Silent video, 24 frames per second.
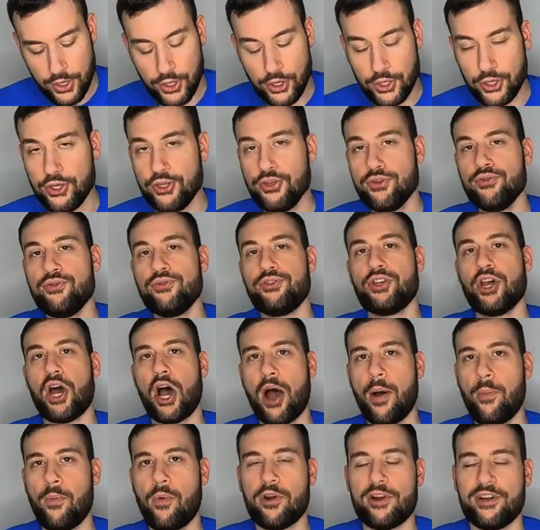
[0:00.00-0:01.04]
new
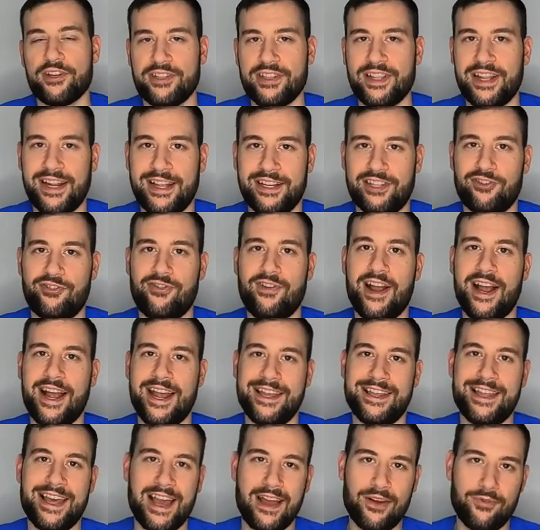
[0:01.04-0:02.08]
topwaters that I
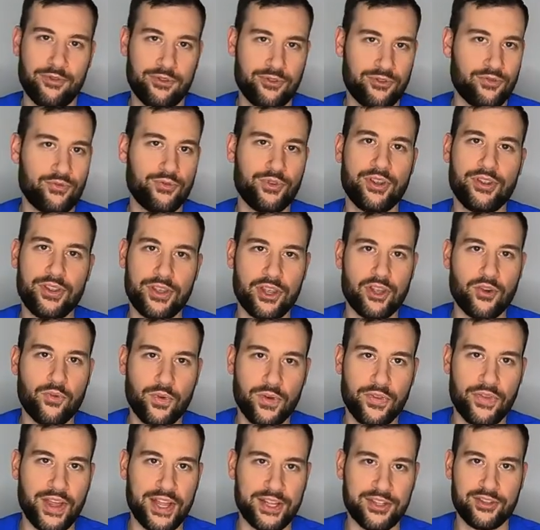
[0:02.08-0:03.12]
tried, that was really the
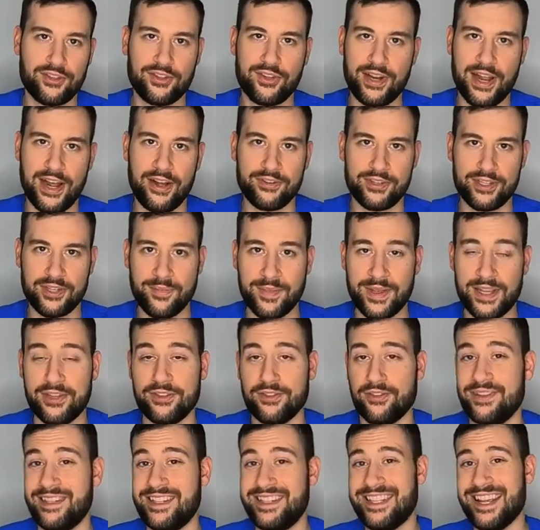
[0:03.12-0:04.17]
one that stood out to me,
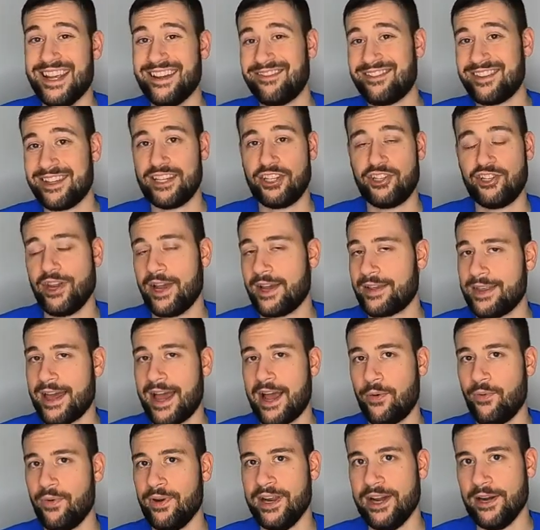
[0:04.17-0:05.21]
so definitely check
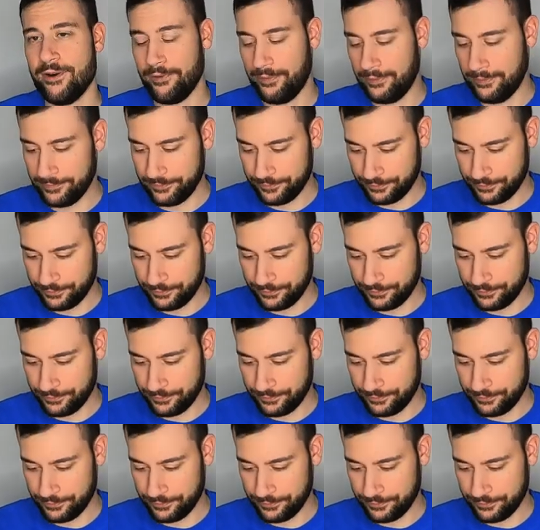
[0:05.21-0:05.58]
that one out.